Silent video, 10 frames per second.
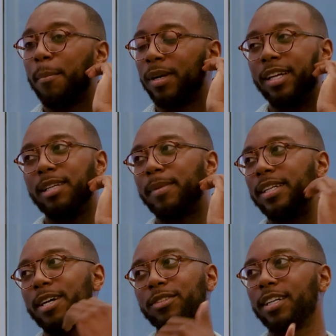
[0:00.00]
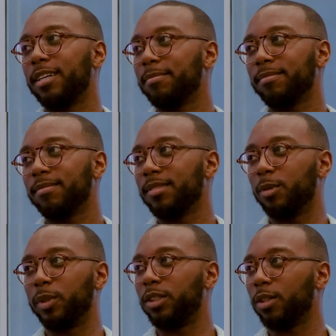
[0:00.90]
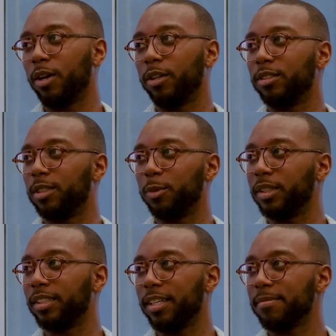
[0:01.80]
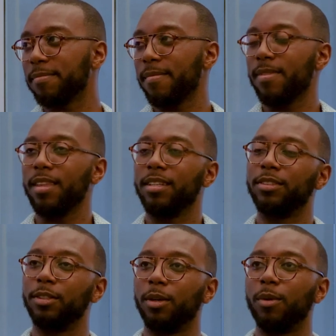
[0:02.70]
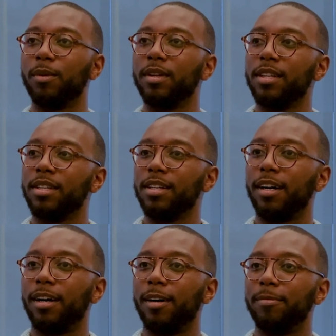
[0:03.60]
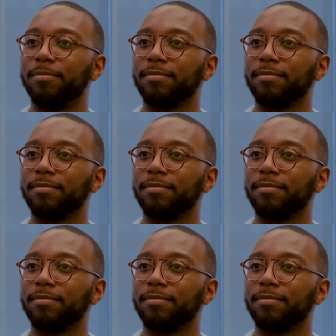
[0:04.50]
but I need my downtime to recharge and reset. So, um,